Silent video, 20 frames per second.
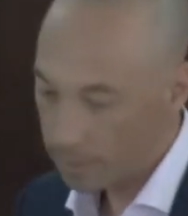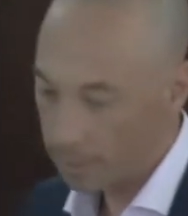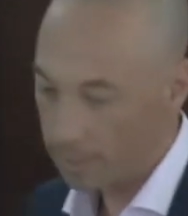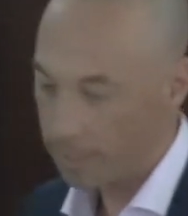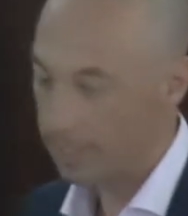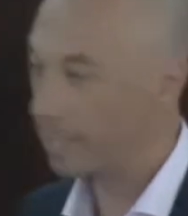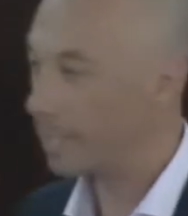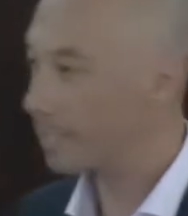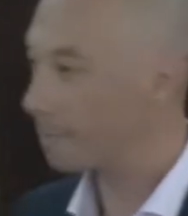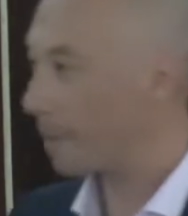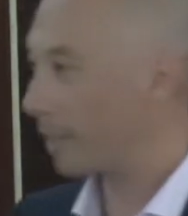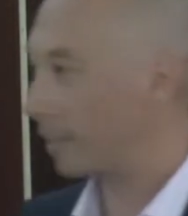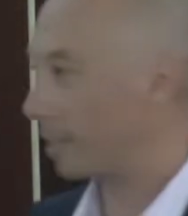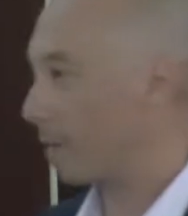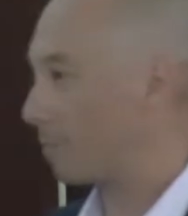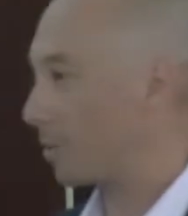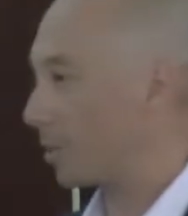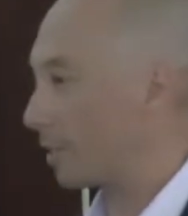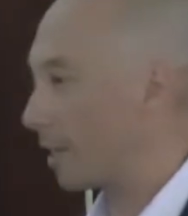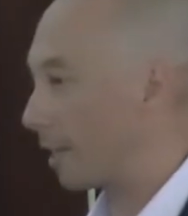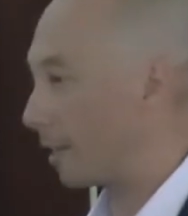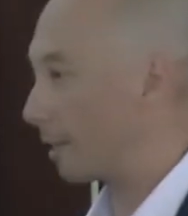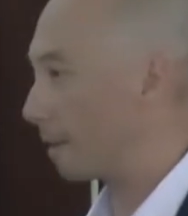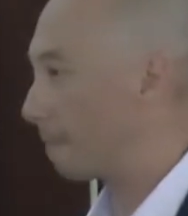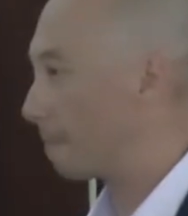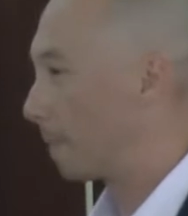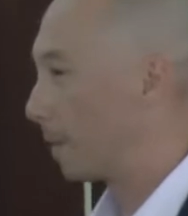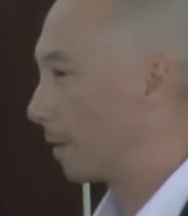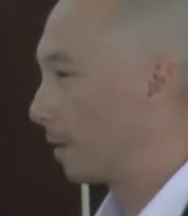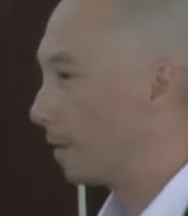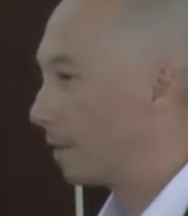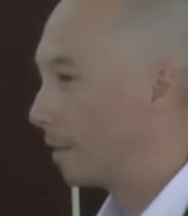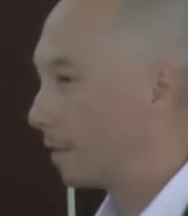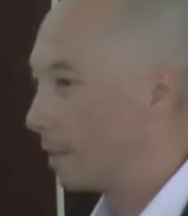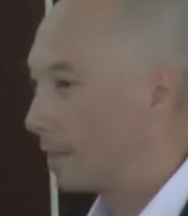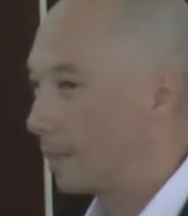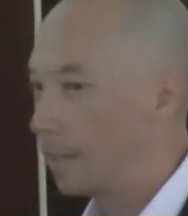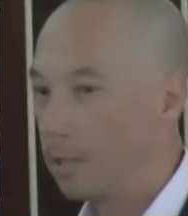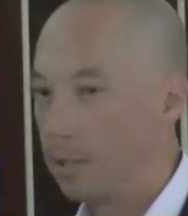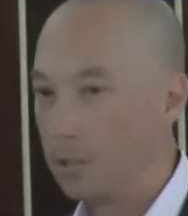So let's make no mistake.
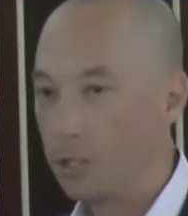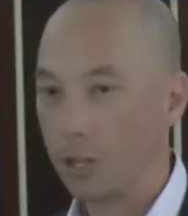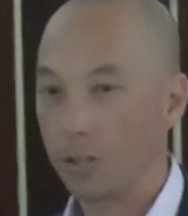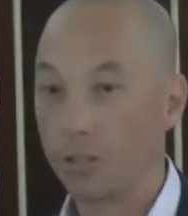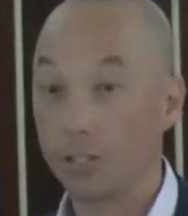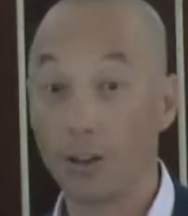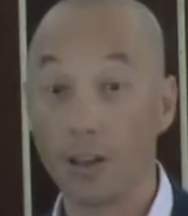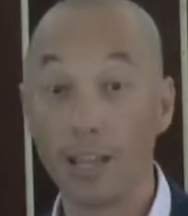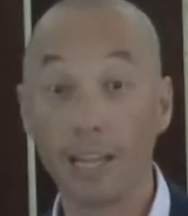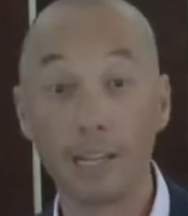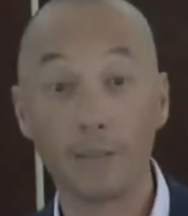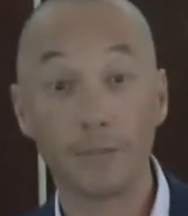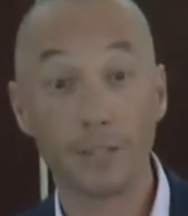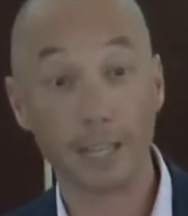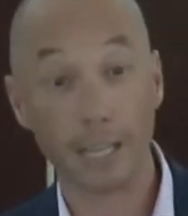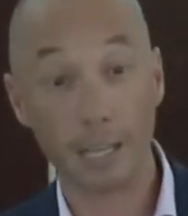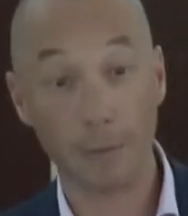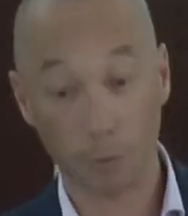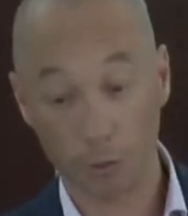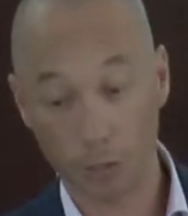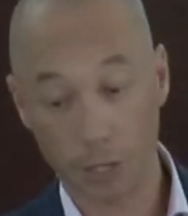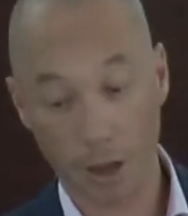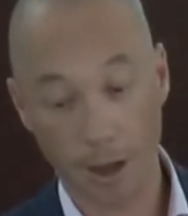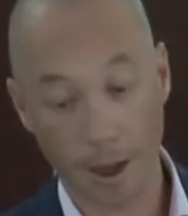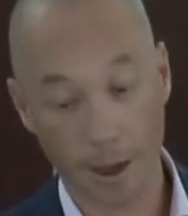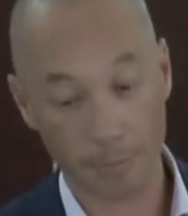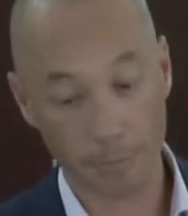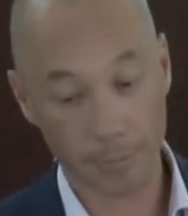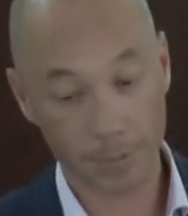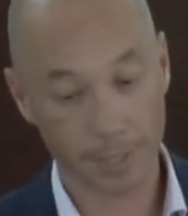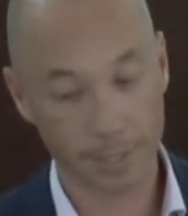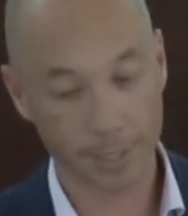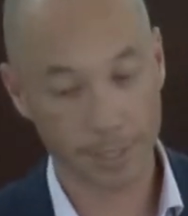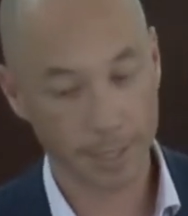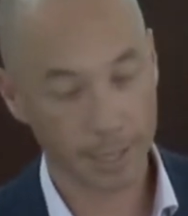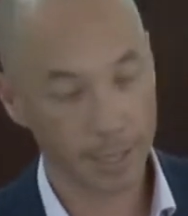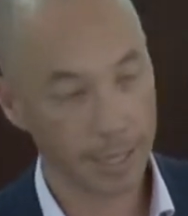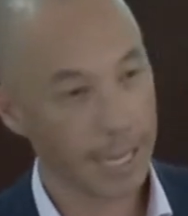Josiah lived in evil times.